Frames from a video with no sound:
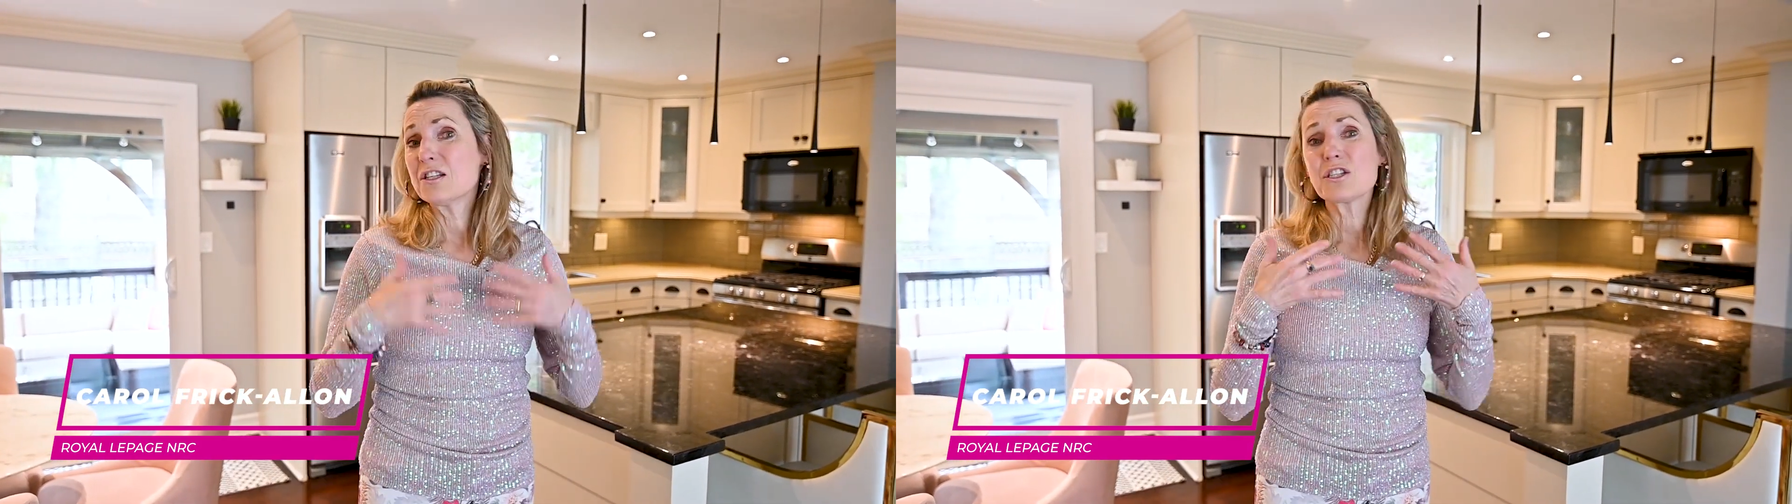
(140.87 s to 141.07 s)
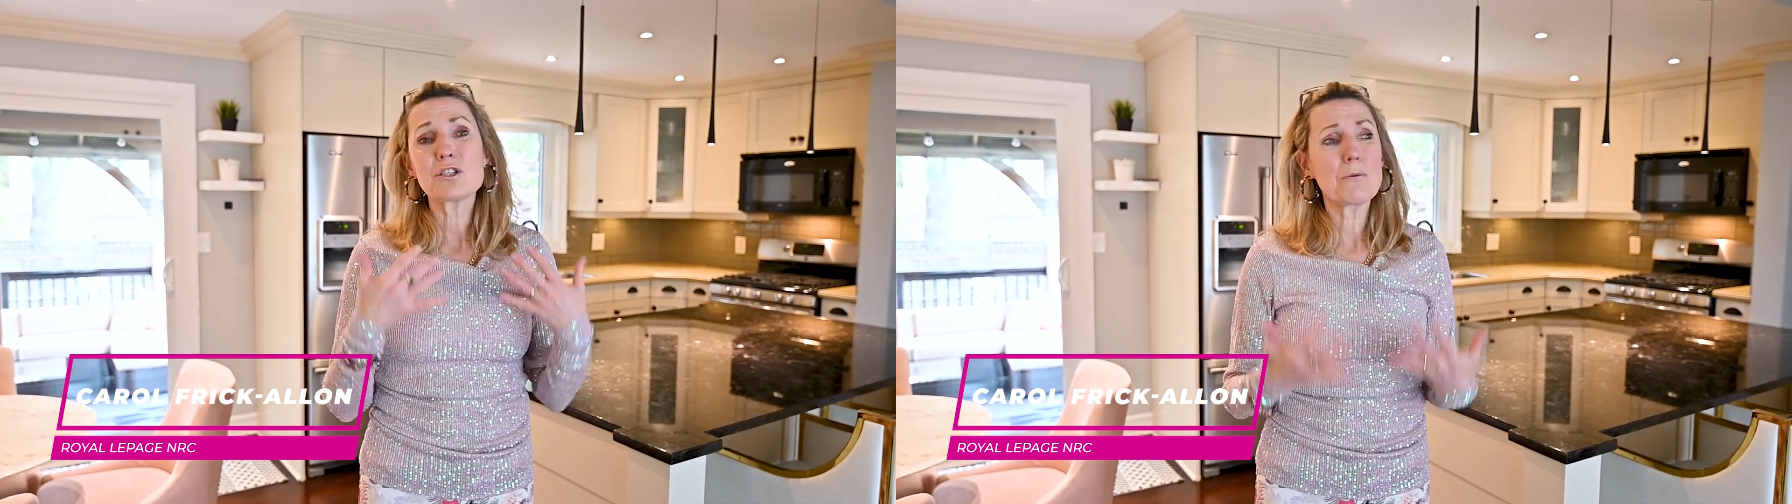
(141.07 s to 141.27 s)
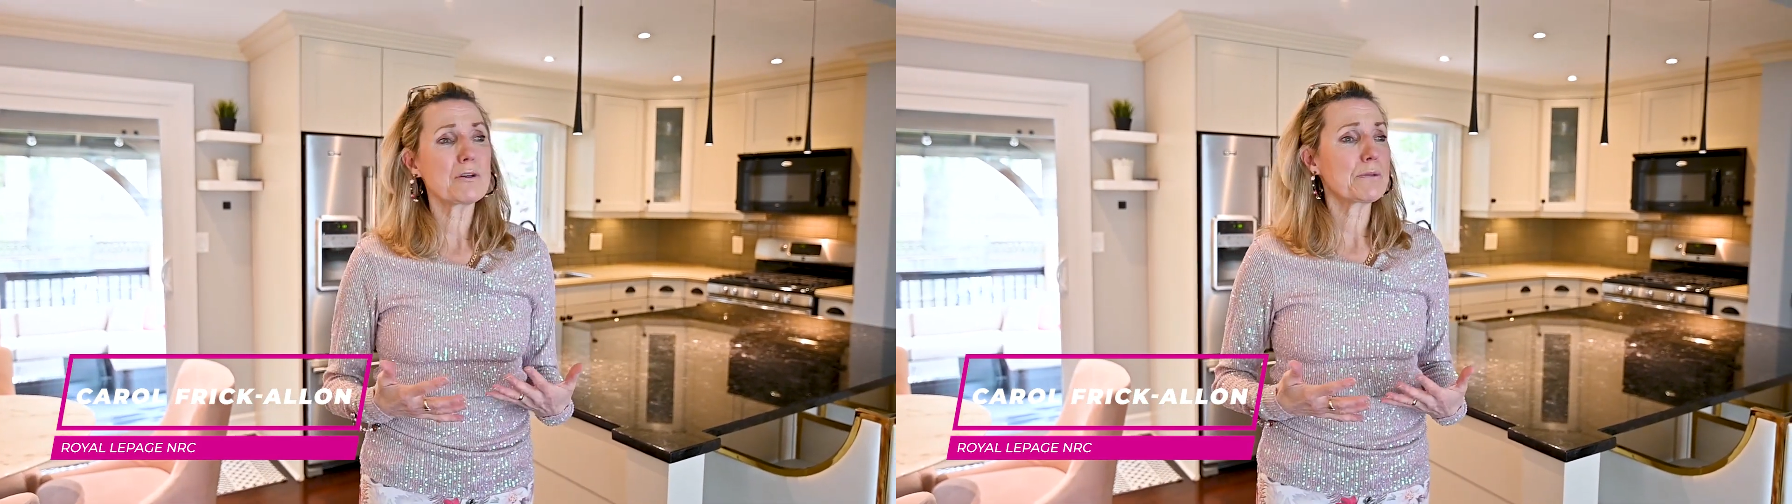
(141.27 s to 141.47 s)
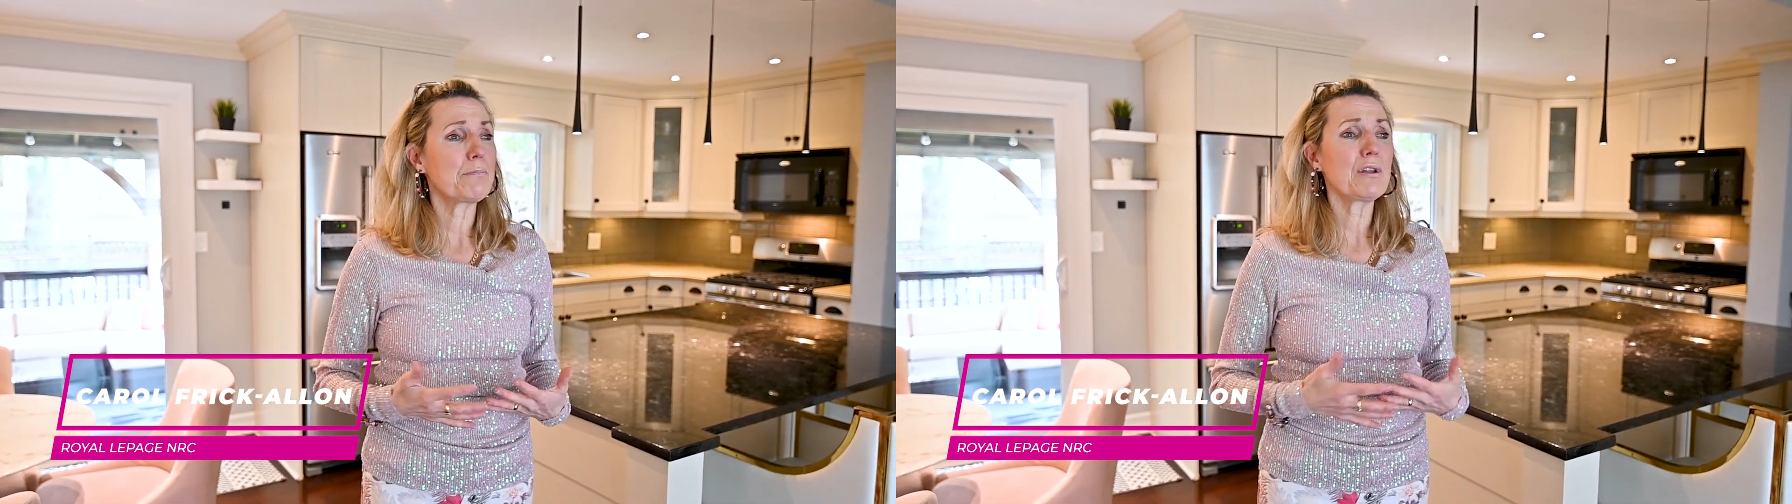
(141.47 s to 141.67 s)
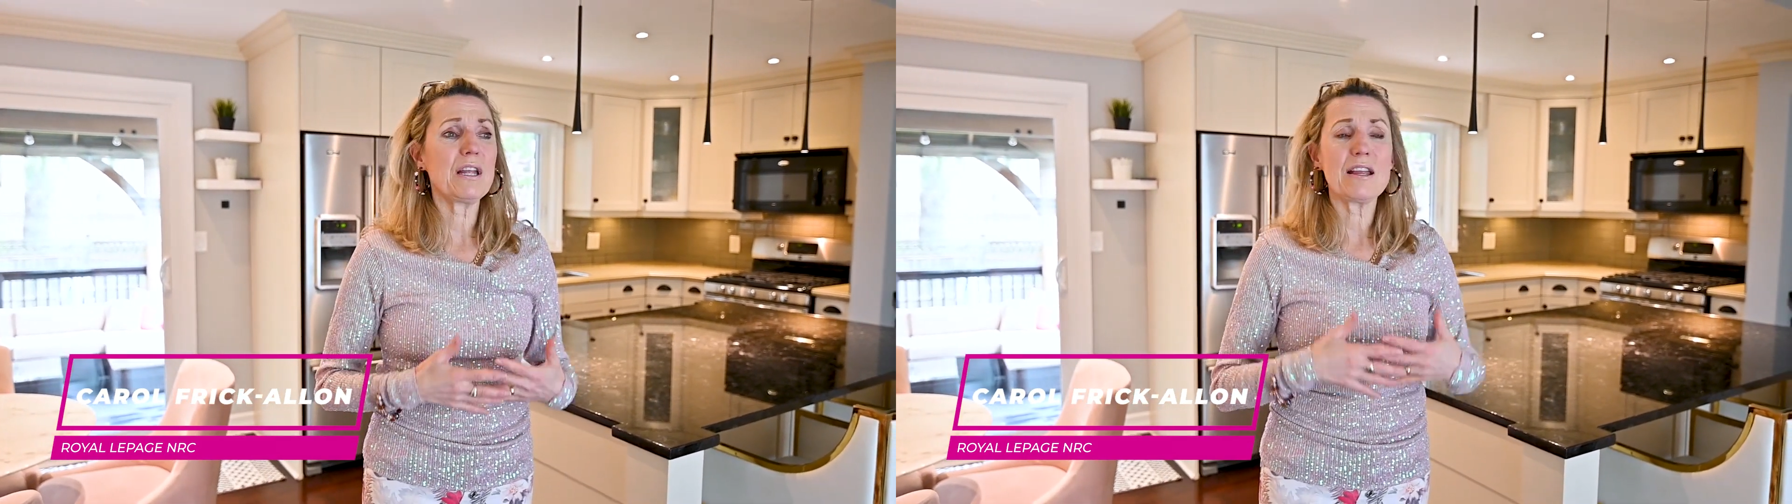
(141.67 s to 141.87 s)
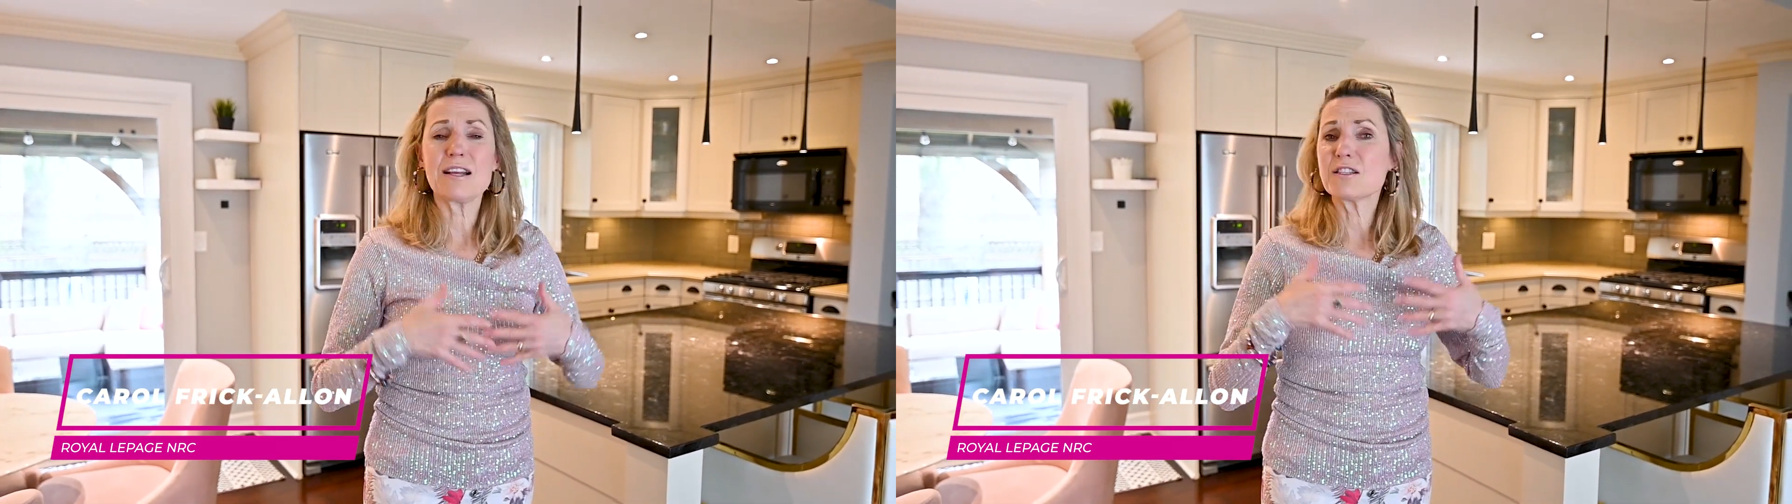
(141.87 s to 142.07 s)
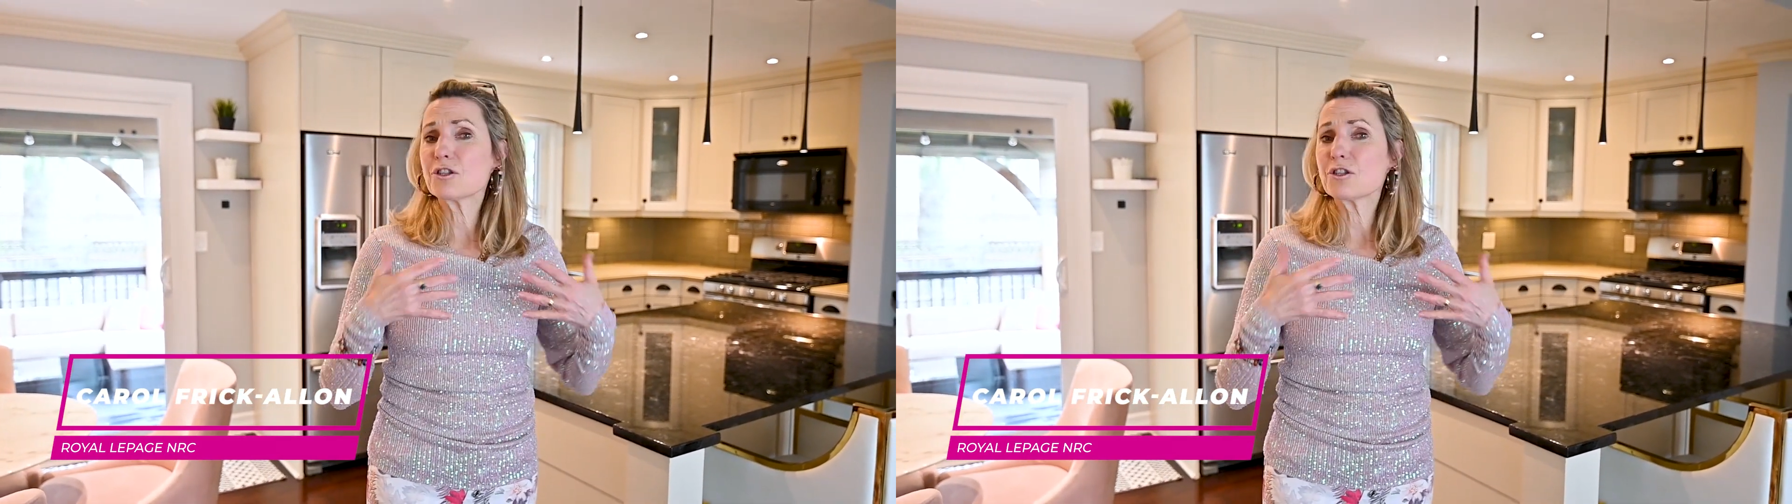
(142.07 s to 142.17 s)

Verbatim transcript: so much bling and